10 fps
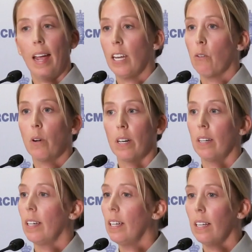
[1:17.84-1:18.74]

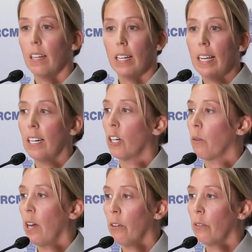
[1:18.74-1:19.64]
anyone in and
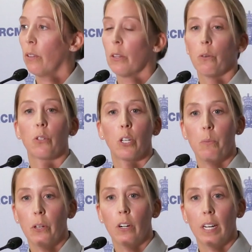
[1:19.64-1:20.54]
around those
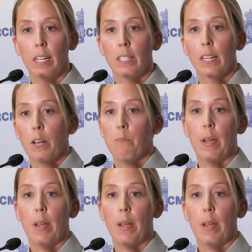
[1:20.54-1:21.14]
communities